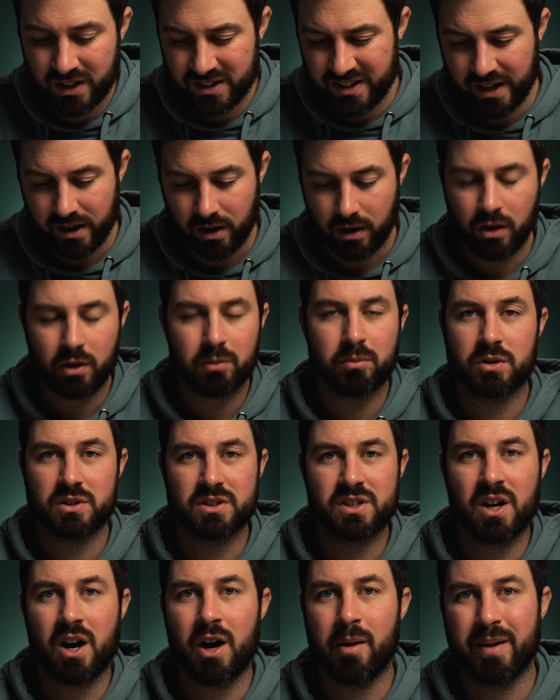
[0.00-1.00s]
I'd take a lot more
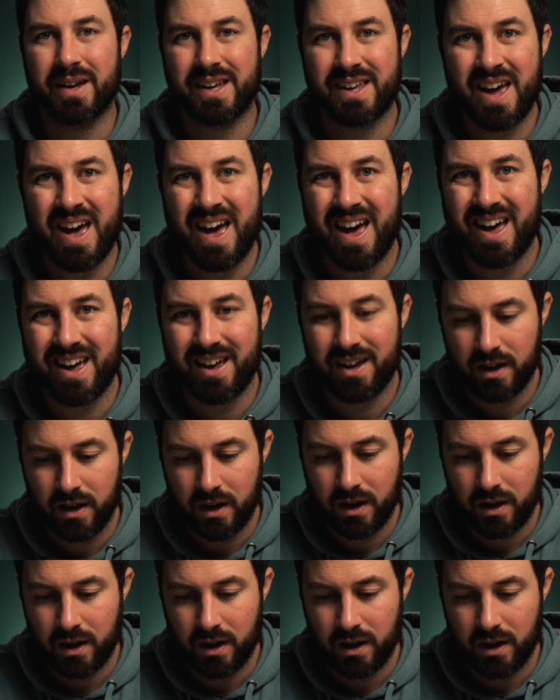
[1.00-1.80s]
time and care